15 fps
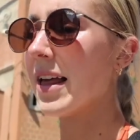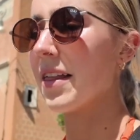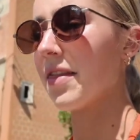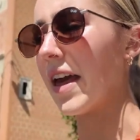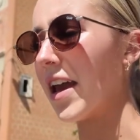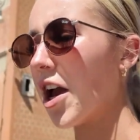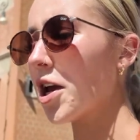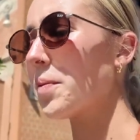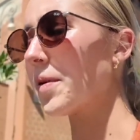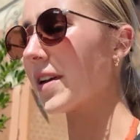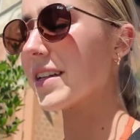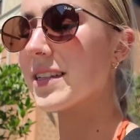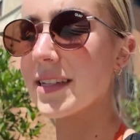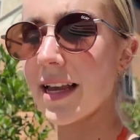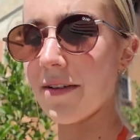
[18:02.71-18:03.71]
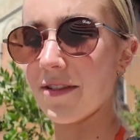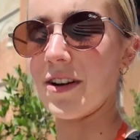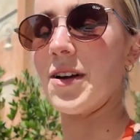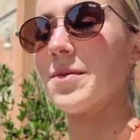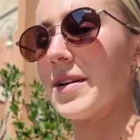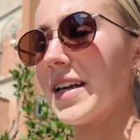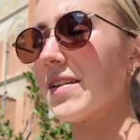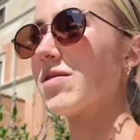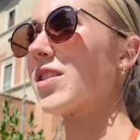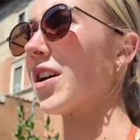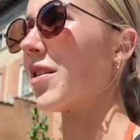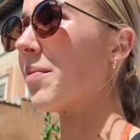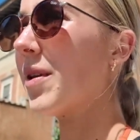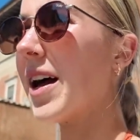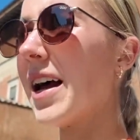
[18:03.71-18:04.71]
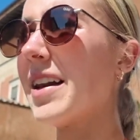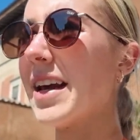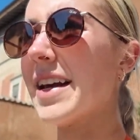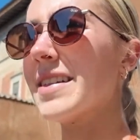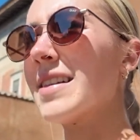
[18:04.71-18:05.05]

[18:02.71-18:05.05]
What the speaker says: they open at 7, I believe. So the plan is